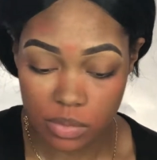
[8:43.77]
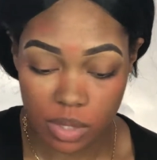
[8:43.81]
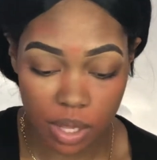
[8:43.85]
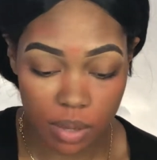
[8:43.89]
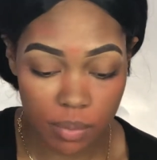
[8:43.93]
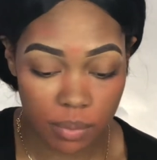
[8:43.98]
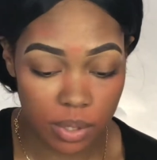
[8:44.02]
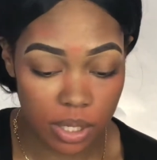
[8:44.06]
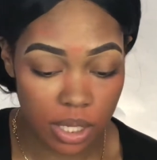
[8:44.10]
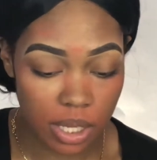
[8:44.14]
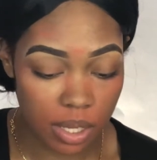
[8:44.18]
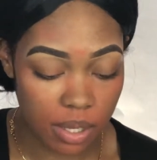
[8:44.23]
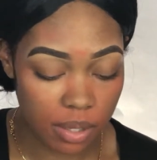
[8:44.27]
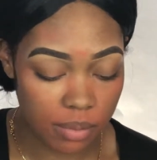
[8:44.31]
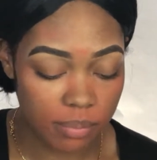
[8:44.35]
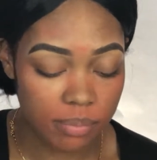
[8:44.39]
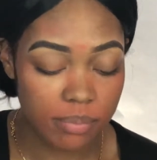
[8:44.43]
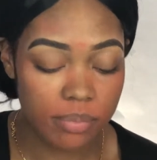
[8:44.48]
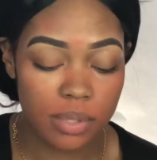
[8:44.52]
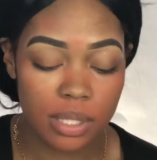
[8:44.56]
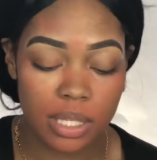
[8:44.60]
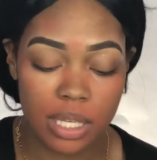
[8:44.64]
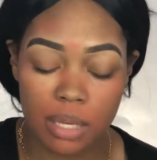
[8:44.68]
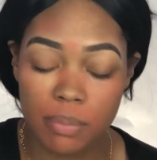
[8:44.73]
that
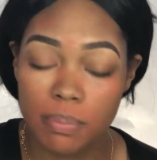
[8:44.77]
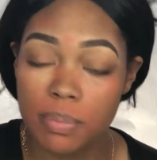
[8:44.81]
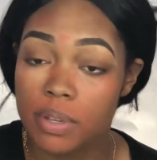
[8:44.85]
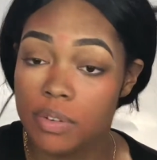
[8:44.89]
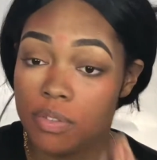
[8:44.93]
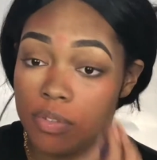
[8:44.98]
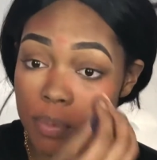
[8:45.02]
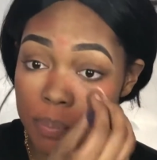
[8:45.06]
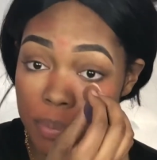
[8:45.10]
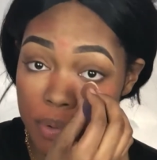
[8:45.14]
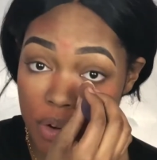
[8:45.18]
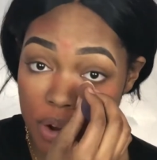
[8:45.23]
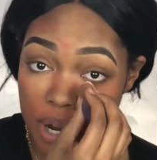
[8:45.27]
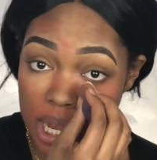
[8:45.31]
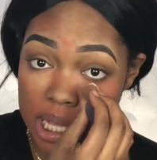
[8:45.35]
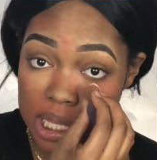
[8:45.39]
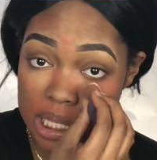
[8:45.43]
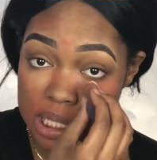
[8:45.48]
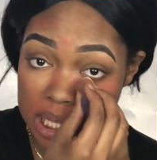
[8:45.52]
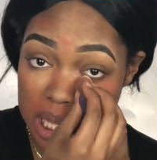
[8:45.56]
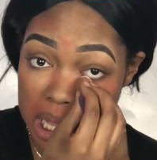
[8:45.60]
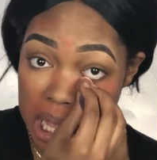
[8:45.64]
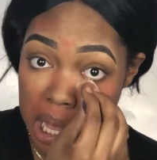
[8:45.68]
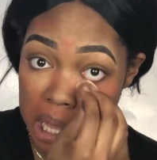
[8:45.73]
will keep it from
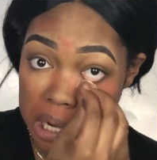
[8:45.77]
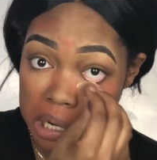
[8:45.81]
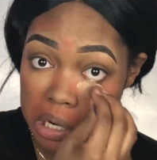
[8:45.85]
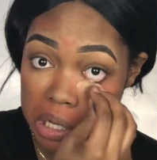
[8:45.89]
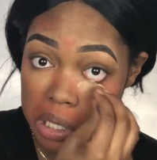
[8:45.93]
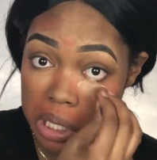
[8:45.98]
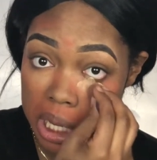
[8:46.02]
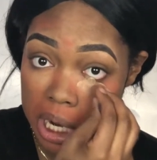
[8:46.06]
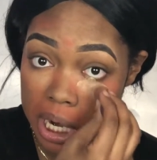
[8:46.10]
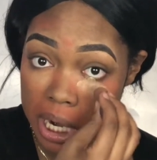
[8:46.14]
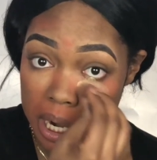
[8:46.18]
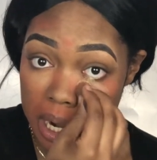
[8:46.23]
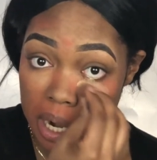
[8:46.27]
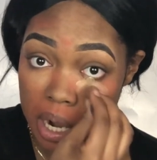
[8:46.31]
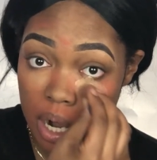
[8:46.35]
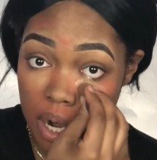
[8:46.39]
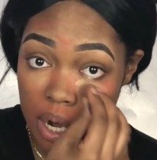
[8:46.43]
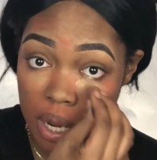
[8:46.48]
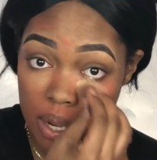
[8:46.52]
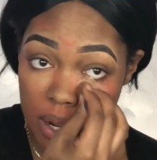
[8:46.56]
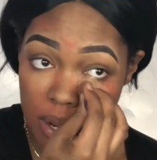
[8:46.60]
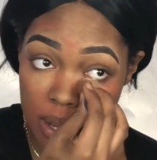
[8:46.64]
creasing under there.